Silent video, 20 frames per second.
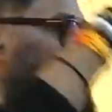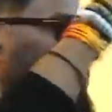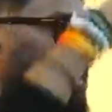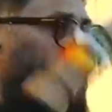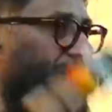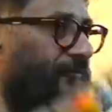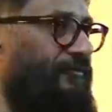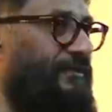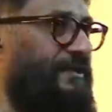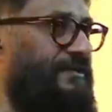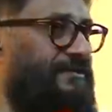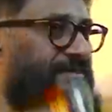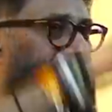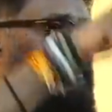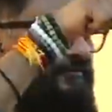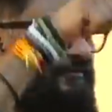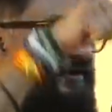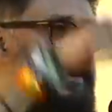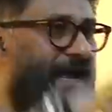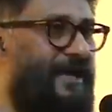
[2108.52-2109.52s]
of this
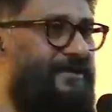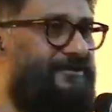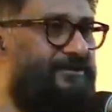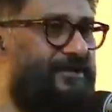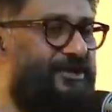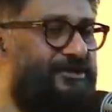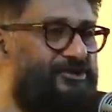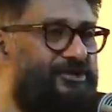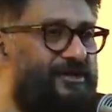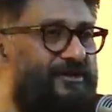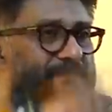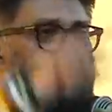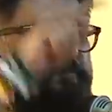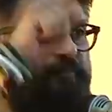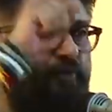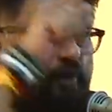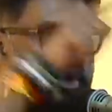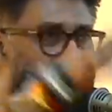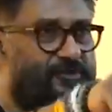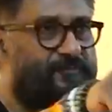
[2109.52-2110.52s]
civilization
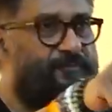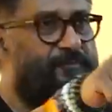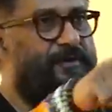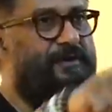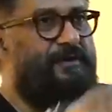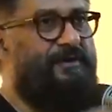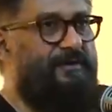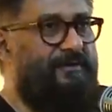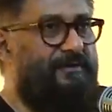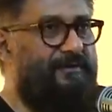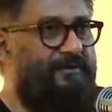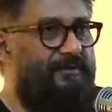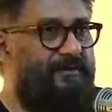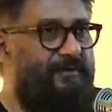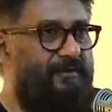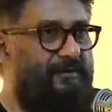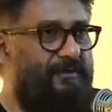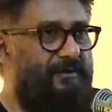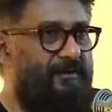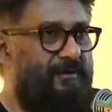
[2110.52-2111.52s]
prosper.
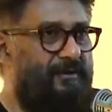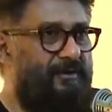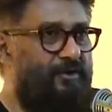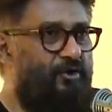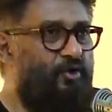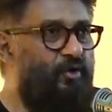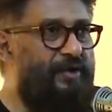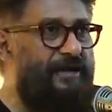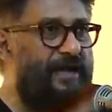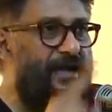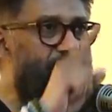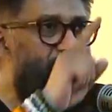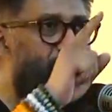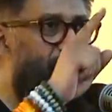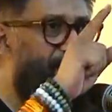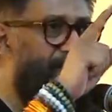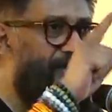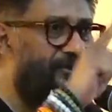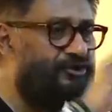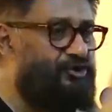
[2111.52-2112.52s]
You
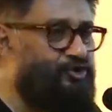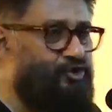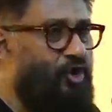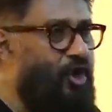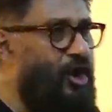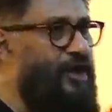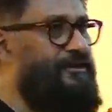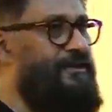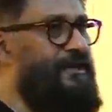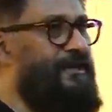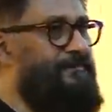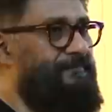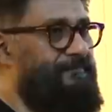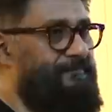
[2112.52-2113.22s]
cannot destroy them.